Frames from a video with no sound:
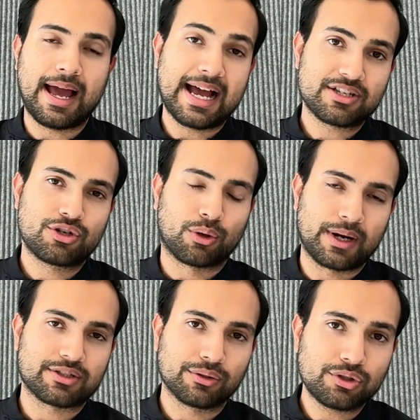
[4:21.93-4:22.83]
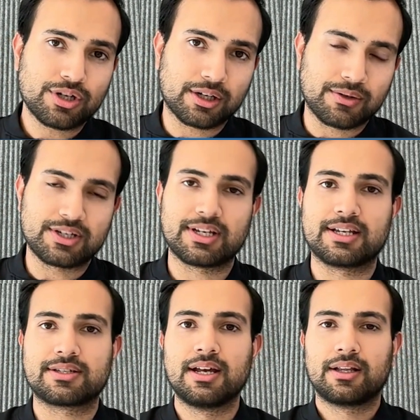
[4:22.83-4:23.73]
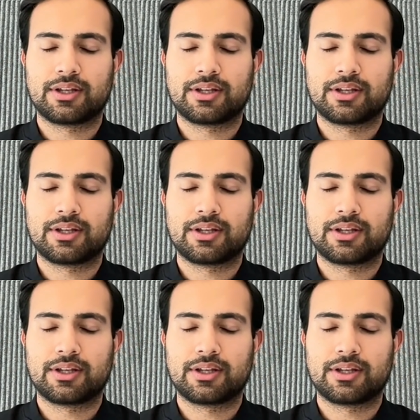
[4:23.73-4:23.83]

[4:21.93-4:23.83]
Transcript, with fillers: as your resolution increases,